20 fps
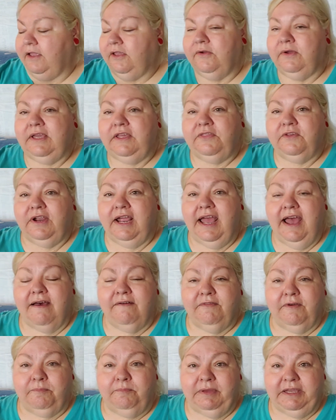you either
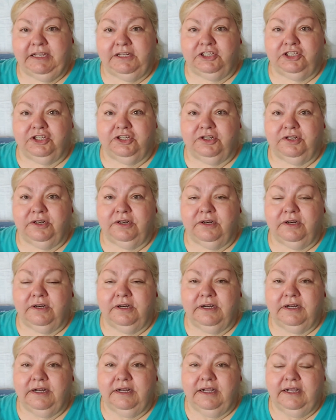have a picture
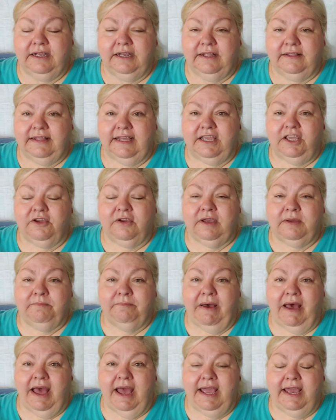that you can
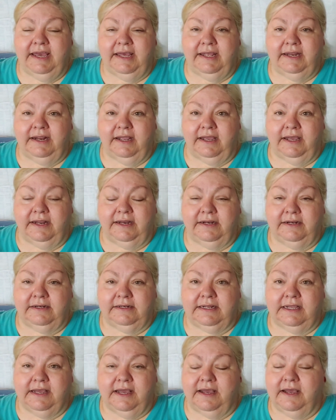buy at, at
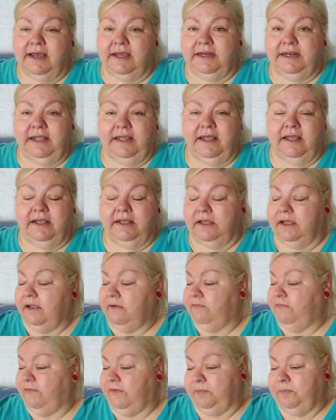uh, an, uh,
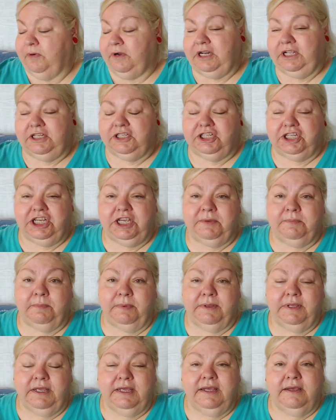for pretty cheap.
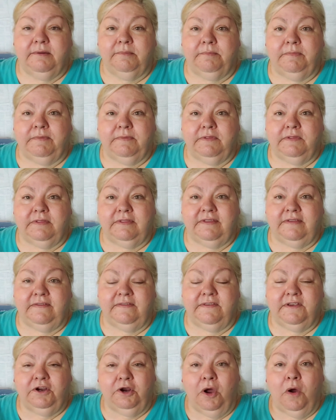The
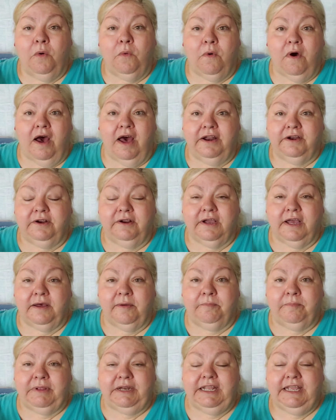Zero Water
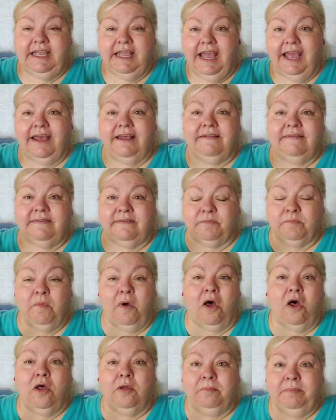Company has
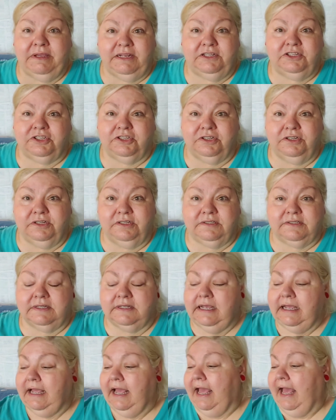small pitchers,
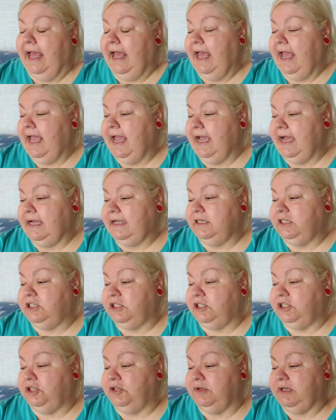and
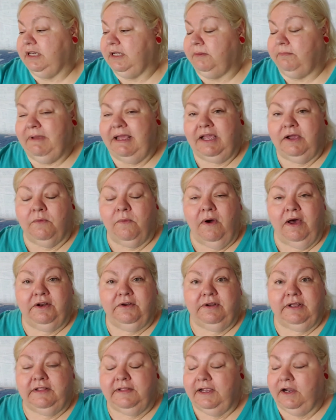you can make
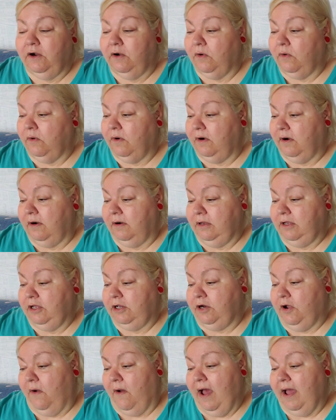water in there. Or, you
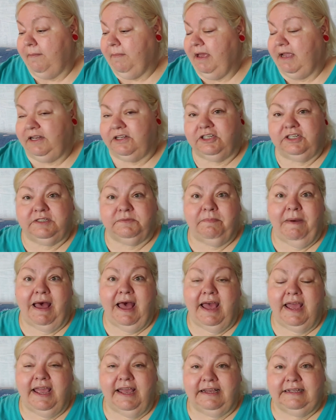know, I might just
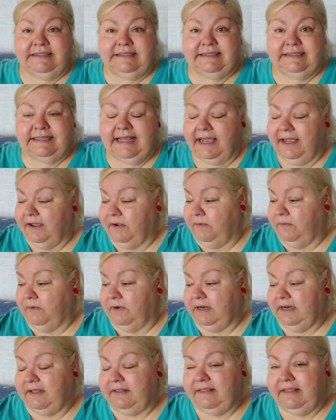buy a second
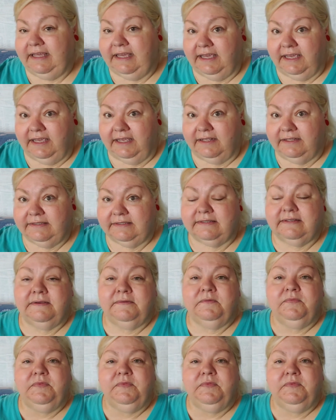one of these.